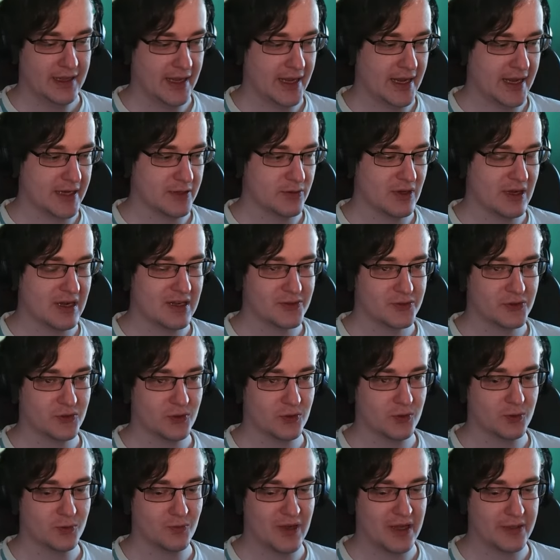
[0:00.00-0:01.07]
and you
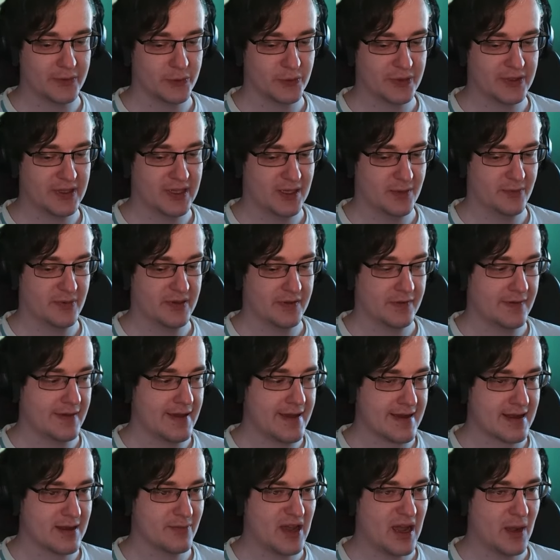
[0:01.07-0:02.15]
also want to keep
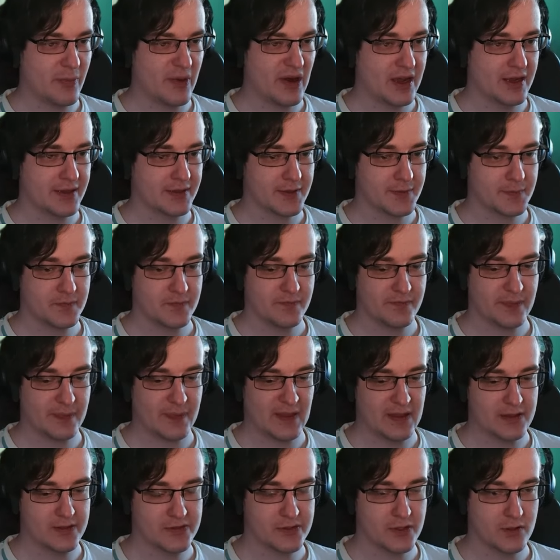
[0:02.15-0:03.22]
a Rip applied.
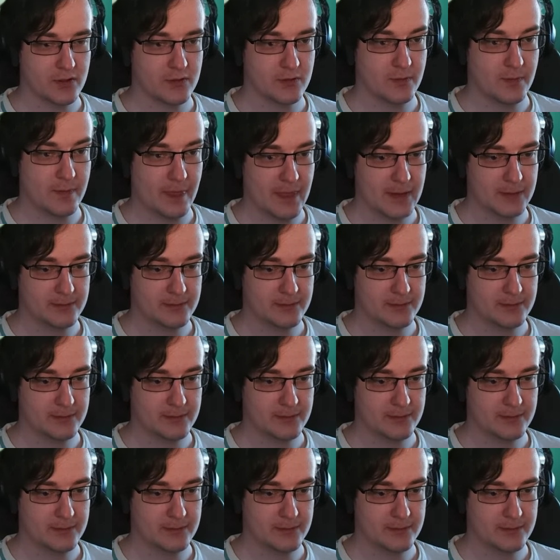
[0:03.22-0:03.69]
So,